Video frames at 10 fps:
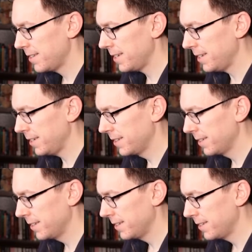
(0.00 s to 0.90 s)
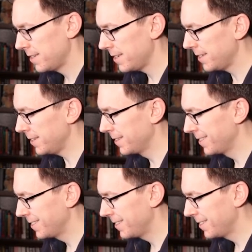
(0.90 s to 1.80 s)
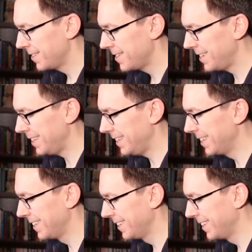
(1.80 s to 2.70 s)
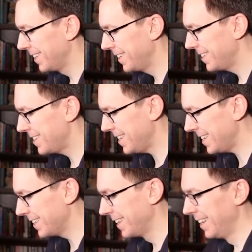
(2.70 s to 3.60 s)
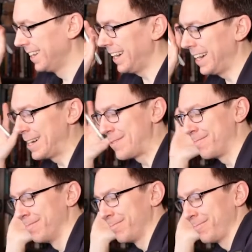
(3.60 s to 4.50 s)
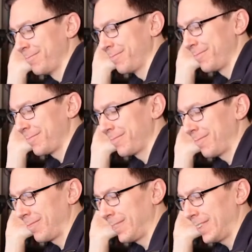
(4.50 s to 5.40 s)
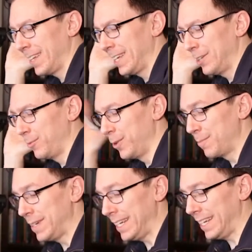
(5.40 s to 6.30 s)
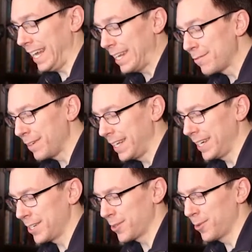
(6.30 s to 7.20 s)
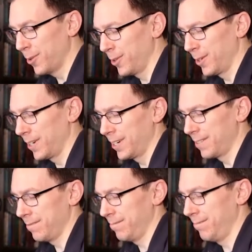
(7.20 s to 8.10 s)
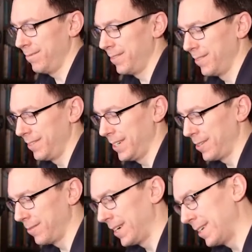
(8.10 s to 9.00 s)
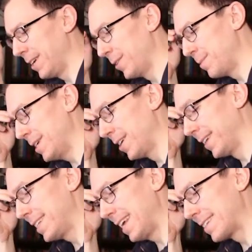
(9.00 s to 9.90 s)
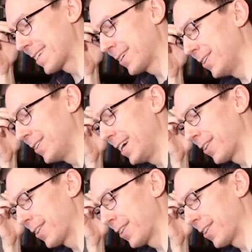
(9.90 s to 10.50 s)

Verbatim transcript: T, T, T, T, um, would be infinite or, you know, uh, it would be nonsensical